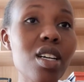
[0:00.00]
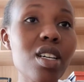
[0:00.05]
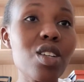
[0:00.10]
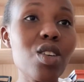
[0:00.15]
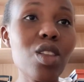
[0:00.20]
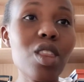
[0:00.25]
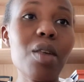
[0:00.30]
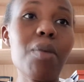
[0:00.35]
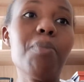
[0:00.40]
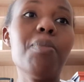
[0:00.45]

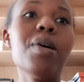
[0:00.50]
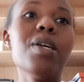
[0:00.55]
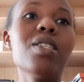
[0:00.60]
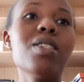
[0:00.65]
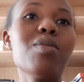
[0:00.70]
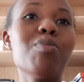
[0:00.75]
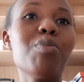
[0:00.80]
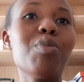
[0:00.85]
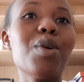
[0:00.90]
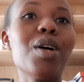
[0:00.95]
Not the
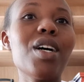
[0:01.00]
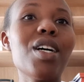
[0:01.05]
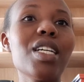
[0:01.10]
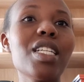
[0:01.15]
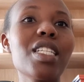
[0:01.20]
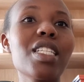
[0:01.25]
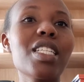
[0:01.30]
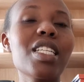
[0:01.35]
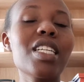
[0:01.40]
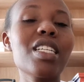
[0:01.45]
best,
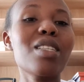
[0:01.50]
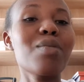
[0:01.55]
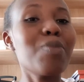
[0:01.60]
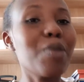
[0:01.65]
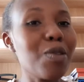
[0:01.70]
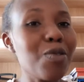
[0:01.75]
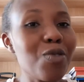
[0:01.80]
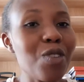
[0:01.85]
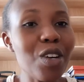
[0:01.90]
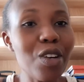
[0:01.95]
but it's
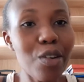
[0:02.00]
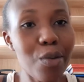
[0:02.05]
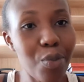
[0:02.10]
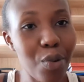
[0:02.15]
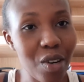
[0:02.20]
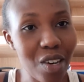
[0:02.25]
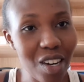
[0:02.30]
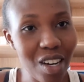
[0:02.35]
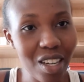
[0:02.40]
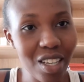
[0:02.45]
been very
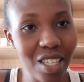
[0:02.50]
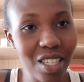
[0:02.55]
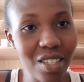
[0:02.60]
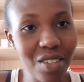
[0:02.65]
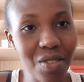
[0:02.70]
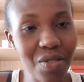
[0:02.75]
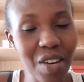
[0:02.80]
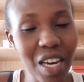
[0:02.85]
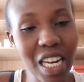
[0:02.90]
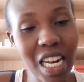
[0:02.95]

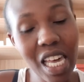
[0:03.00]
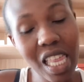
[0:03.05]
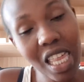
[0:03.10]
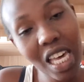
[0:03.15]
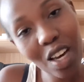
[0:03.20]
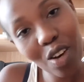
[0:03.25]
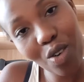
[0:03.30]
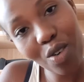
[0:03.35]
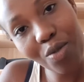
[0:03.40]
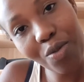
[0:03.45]
productive, and I
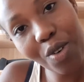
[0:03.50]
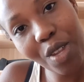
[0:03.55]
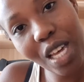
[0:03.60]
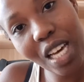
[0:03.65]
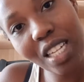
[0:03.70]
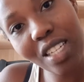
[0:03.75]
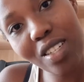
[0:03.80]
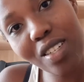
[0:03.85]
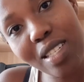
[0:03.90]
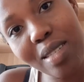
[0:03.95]
thank God for
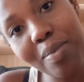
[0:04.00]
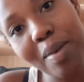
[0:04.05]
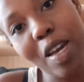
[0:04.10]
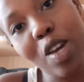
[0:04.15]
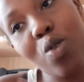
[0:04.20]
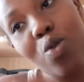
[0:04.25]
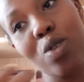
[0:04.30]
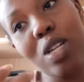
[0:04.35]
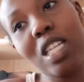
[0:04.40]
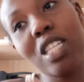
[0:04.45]
that, because my
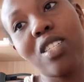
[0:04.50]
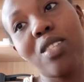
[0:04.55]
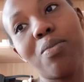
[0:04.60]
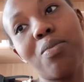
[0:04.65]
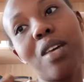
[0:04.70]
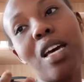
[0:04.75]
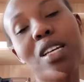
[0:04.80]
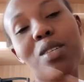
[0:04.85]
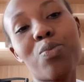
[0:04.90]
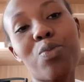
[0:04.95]
goal is to
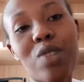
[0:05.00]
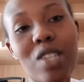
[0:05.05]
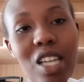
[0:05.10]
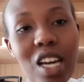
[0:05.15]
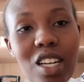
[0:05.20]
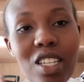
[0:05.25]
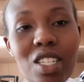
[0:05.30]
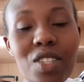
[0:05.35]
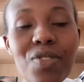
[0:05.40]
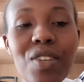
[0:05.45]
be as
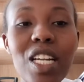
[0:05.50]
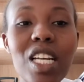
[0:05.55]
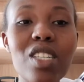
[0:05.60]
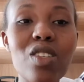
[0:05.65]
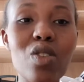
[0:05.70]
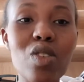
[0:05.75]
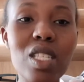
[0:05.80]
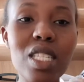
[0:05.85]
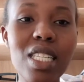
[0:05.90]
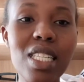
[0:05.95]
productive and as
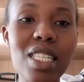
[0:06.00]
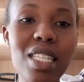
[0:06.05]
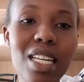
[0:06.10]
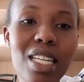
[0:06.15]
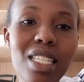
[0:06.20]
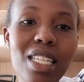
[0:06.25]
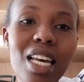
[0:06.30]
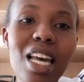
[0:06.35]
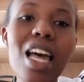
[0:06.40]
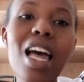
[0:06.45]

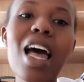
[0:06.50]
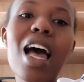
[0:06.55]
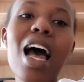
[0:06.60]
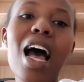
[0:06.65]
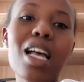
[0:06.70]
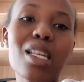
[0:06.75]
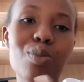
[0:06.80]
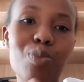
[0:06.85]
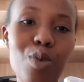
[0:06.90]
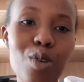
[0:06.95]
consistent
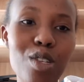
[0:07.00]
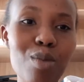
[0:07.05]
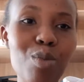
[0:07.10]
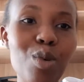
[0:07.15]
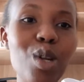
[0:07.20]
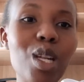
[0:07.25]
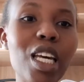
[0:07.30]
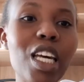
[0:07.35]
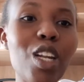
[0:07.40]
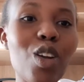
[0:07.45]
as
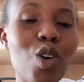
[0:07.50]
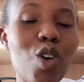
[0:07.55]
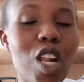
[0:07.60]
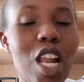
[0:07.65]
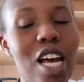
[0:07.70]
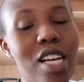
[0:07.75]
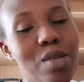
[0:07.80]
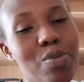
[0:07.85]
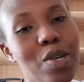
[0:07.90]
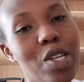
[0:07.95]
possible in
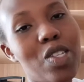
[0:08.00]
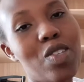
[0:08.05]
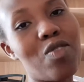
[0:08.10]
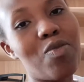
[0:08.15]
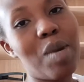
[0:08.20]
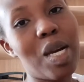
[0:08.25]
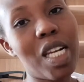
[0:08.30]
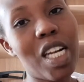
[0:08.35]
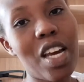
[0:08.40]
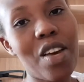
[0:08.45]
all aspects
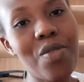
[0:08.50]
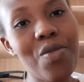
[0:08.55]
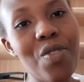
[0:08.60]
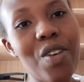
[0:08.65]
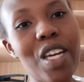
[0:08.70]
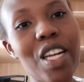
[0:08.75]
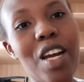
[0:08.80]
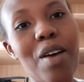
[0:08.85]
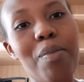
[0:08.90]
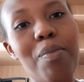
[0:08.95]
of my life,
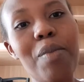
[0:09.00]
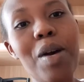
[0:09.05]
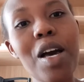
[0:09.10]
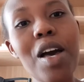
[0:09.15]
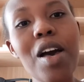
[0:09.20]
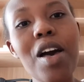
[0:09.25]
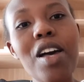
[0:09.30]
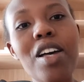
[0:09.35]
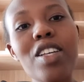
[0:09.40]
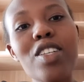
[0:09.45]
and I'm
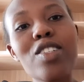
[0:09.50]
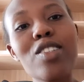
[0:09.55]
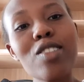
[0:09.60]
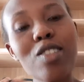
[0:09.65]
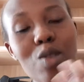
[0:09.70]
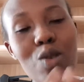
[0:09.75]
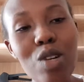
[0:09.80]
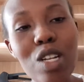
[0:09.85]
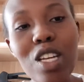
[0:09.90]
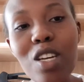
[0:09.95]

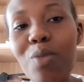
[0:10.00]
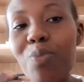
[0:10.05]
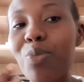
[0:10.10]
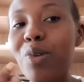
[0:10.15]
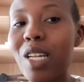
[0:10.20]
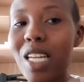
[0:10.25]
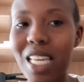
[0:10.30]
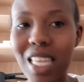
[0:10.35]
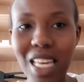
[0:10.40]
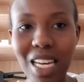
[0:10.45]
slowly
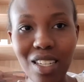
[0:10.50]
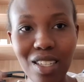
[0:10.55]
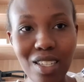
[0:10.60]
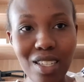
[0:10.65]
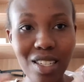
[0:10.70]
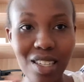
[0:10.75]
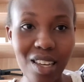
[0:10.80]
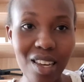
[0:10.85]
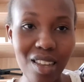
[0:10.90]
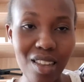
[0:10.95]
pulling that
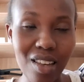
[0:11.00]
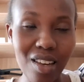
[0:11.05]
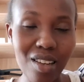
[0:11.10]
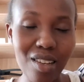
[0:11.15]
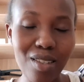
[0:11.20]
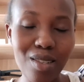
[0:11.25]
together.